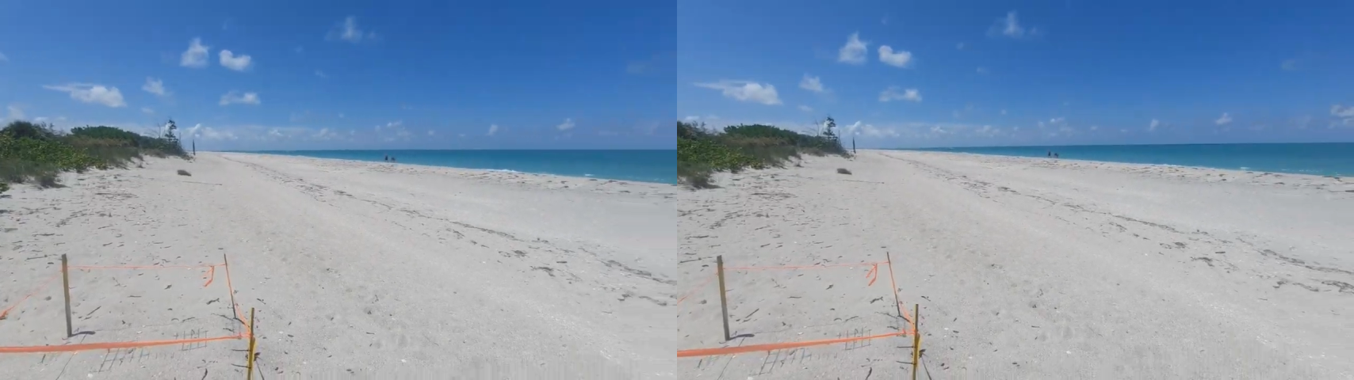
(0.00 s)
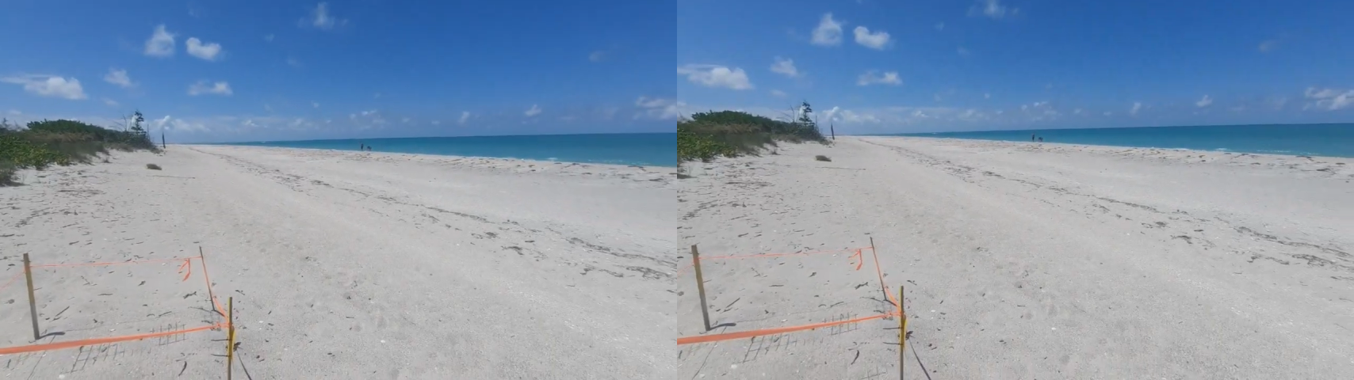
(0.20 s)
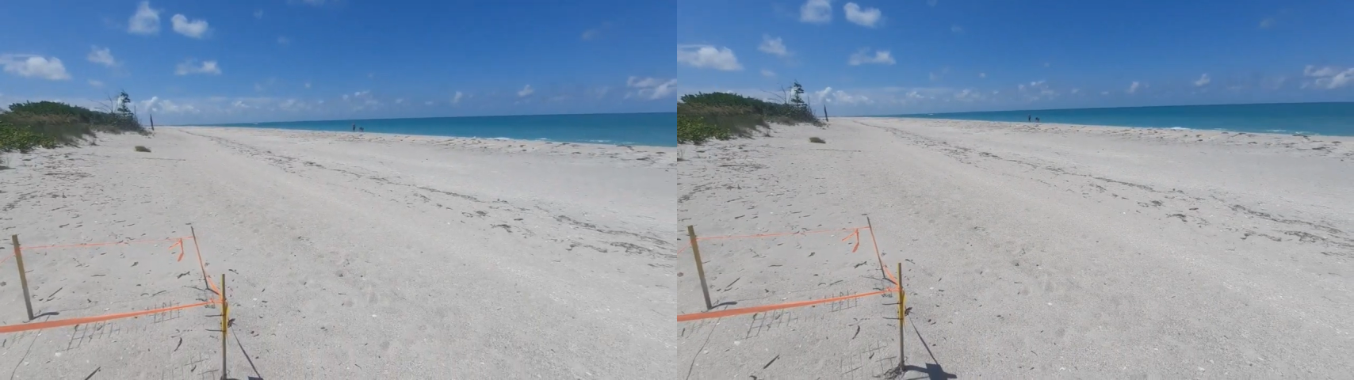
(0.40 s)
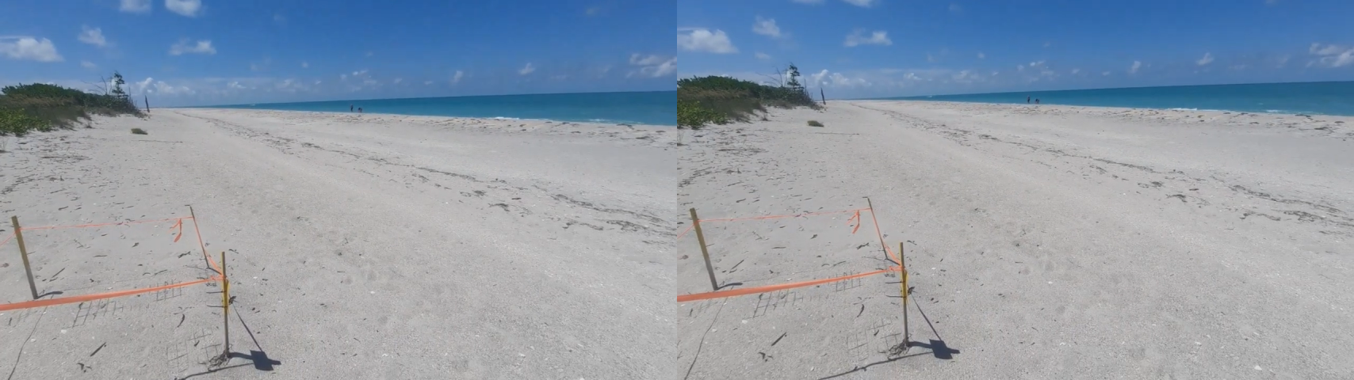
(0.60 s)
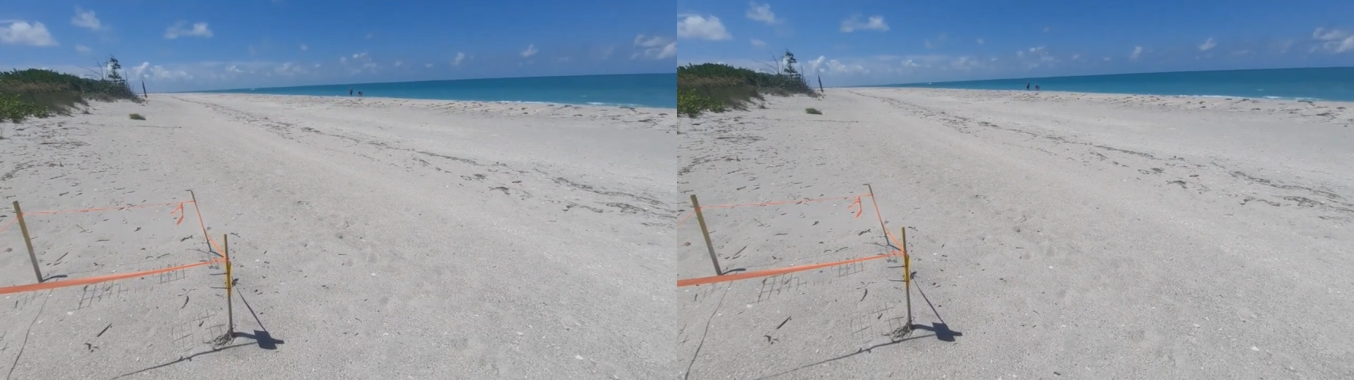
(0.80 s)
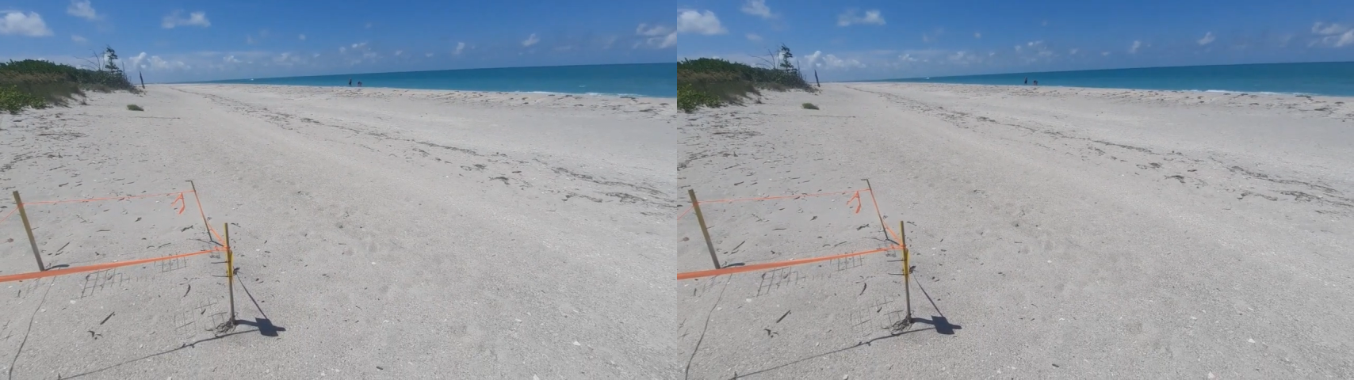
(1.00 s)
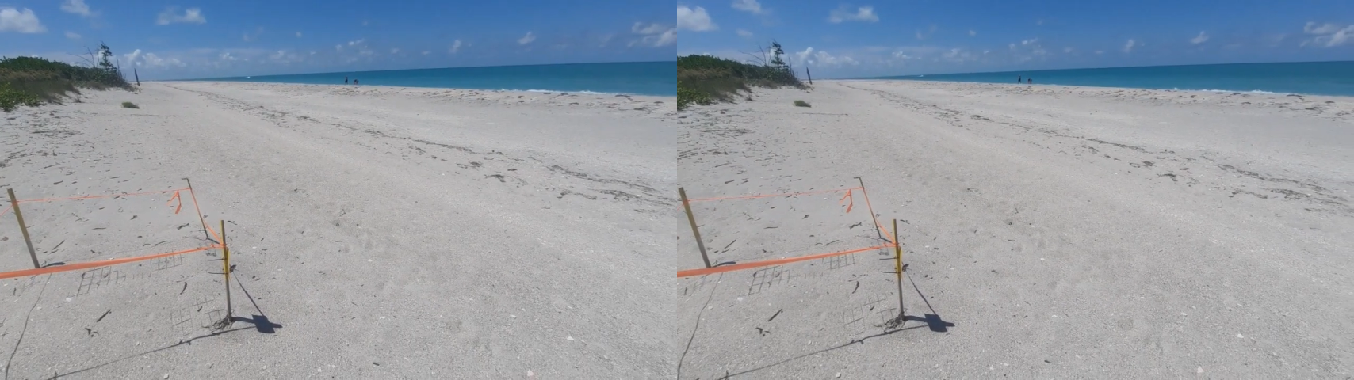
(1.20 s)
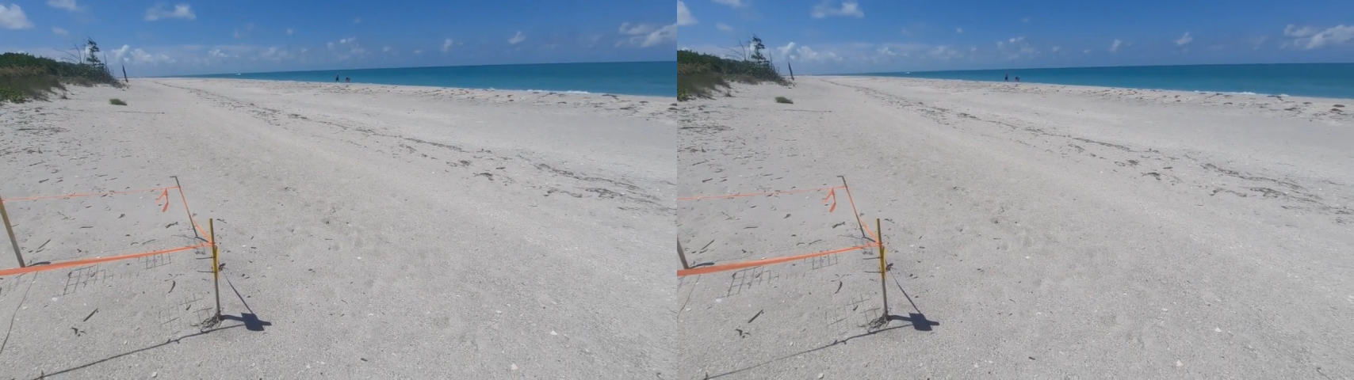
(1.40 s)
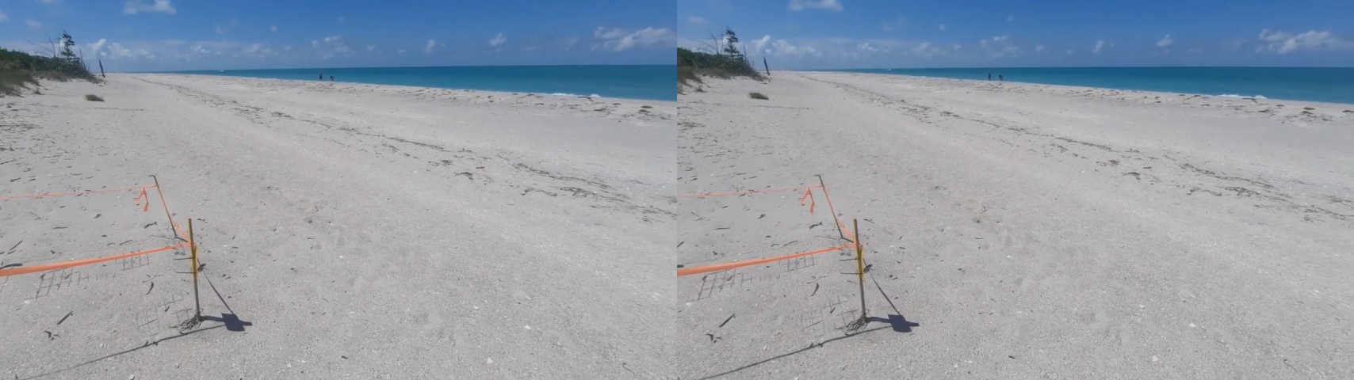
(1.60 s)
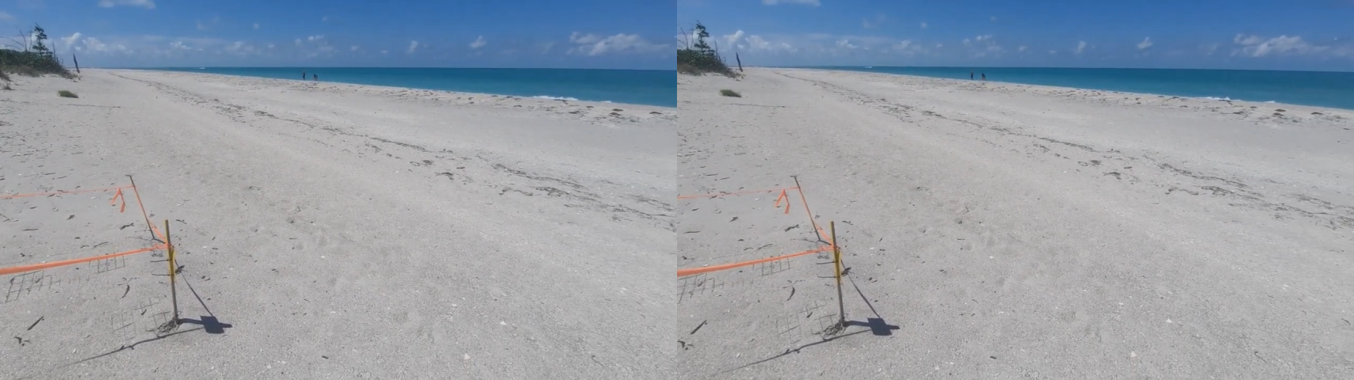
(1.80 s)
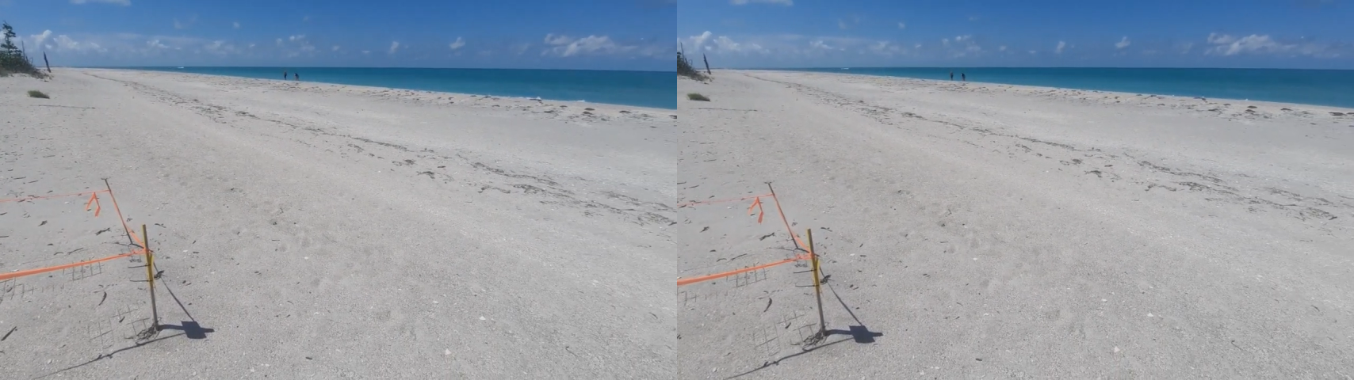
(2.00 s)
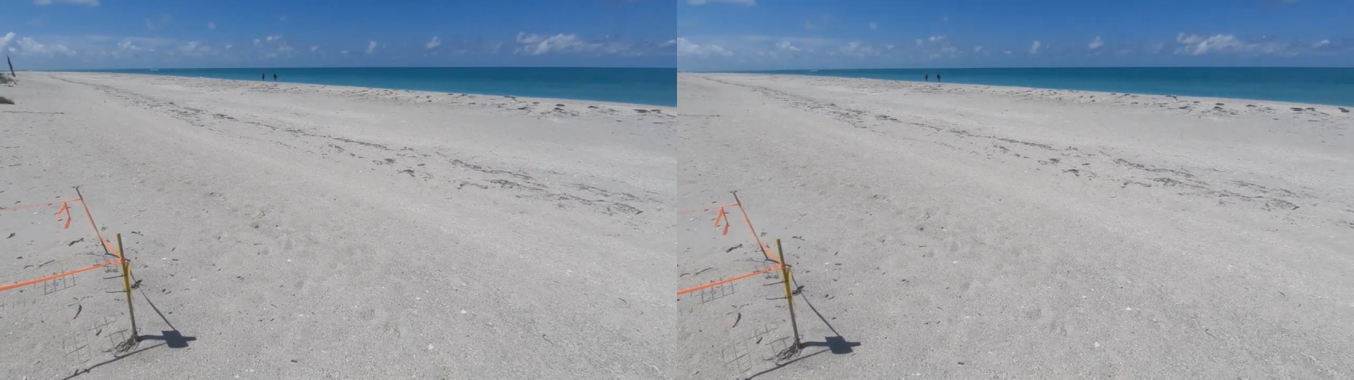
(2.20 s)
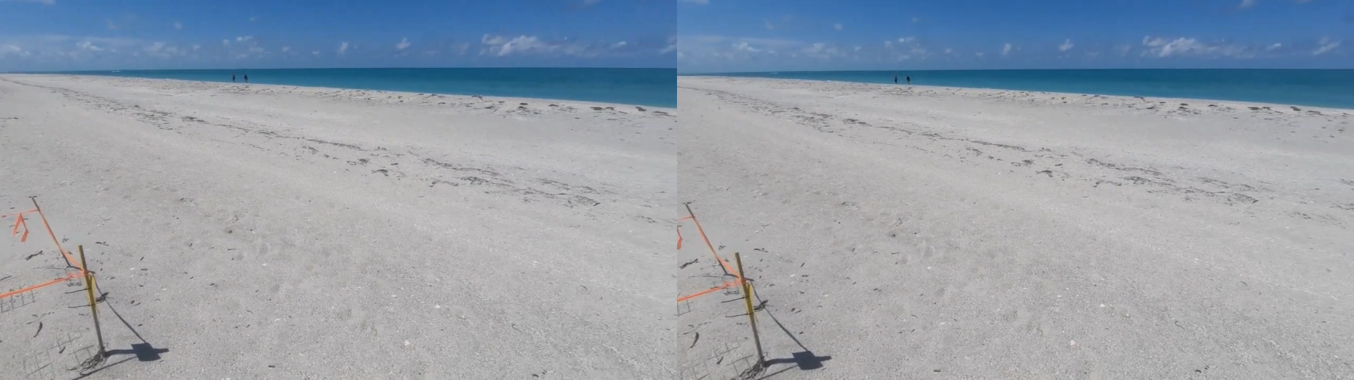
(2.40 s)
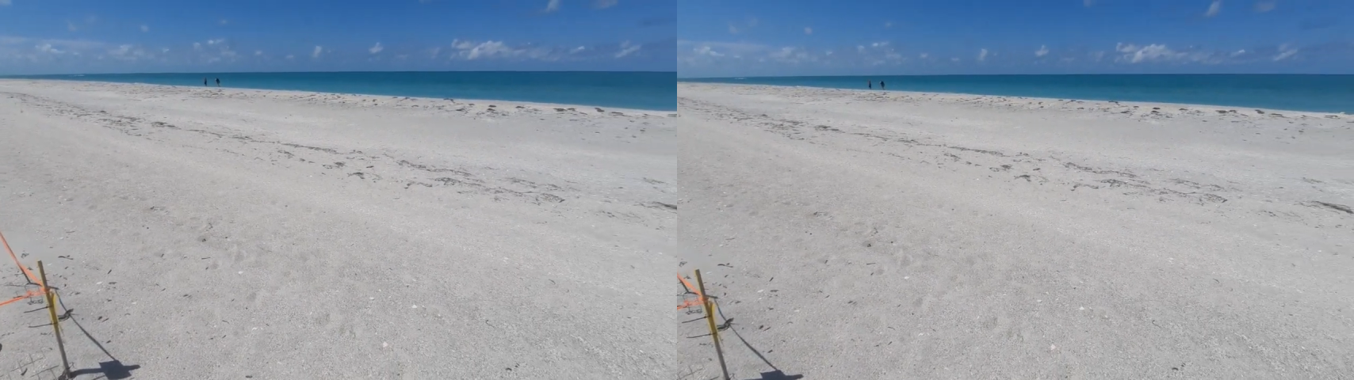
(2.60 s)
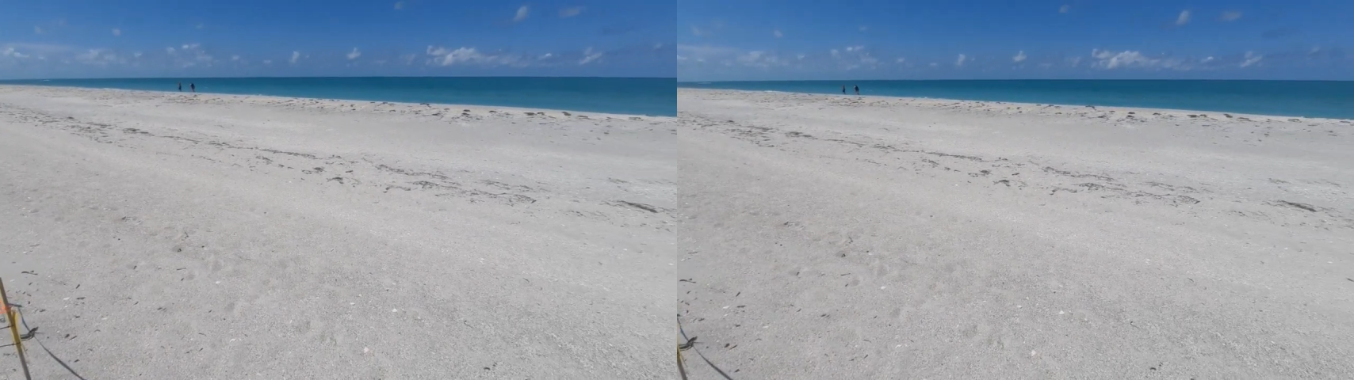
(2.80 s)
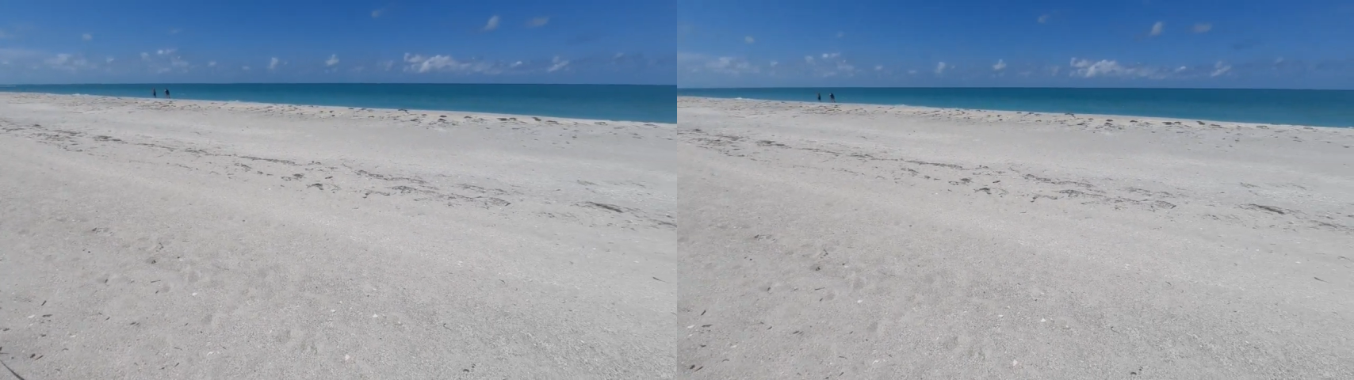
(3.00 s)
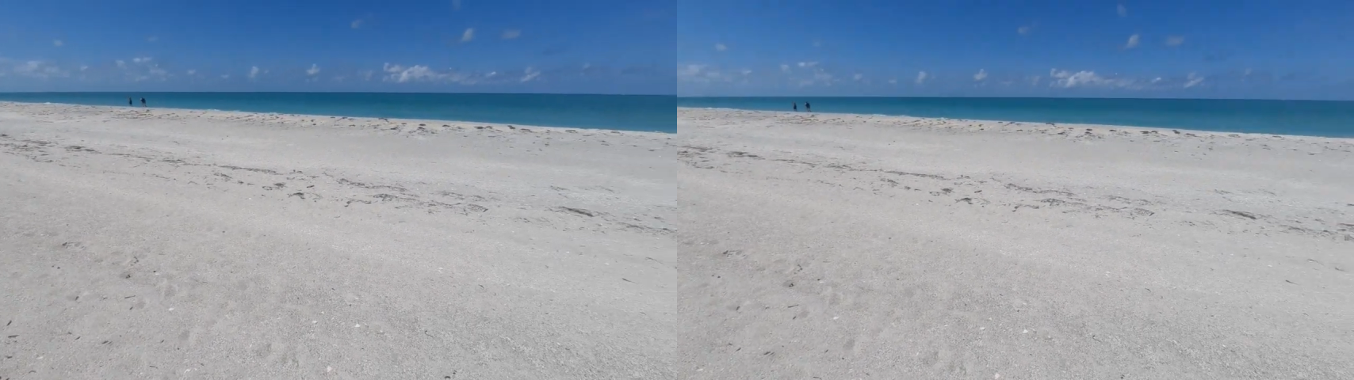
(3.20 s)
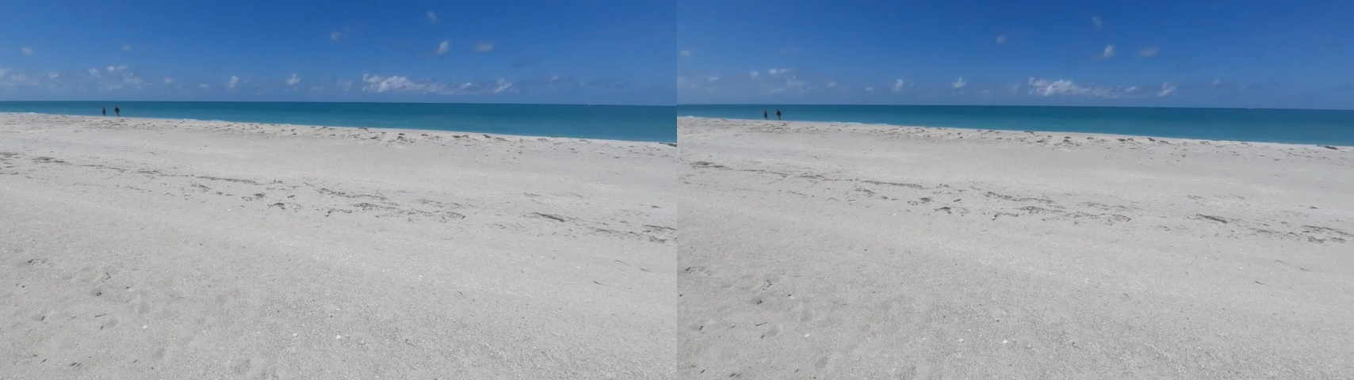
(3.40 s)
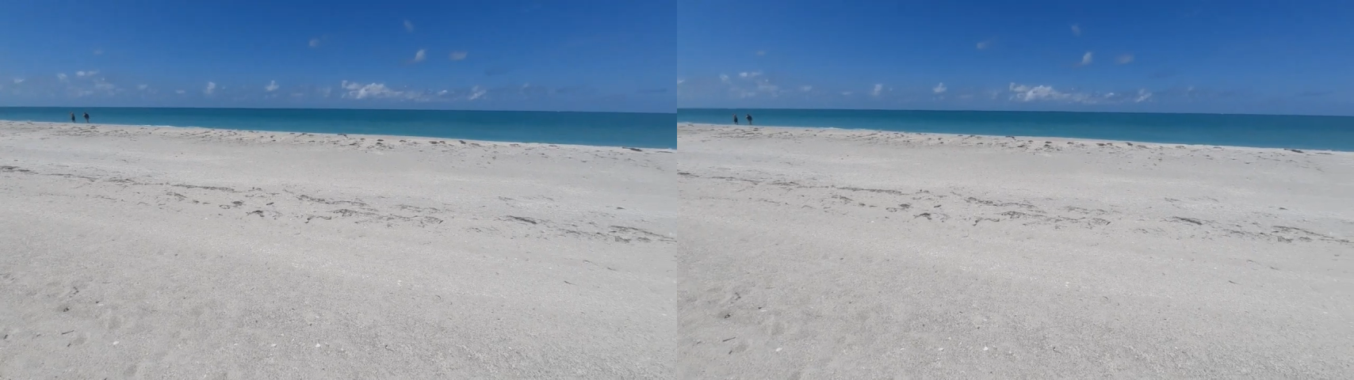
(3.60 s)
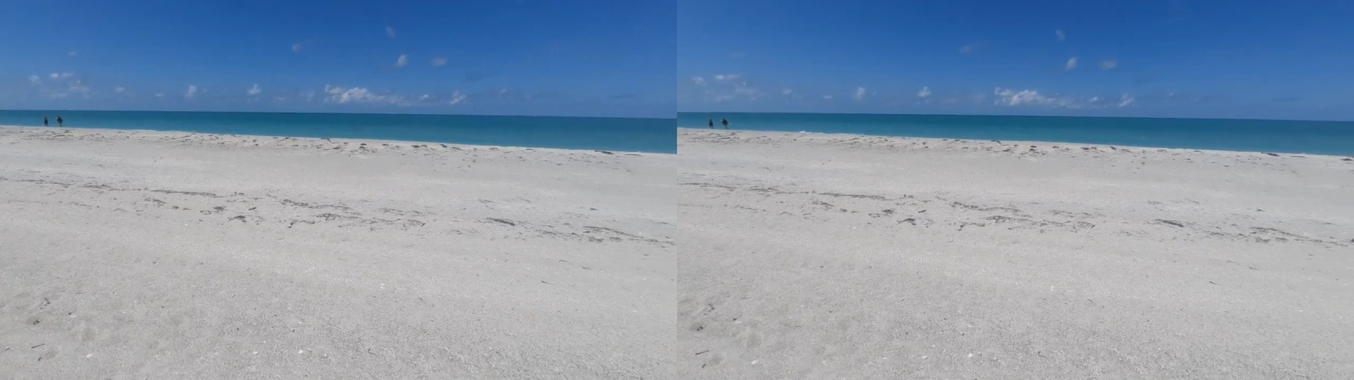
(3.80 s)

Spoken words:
[unreadable: no face in view]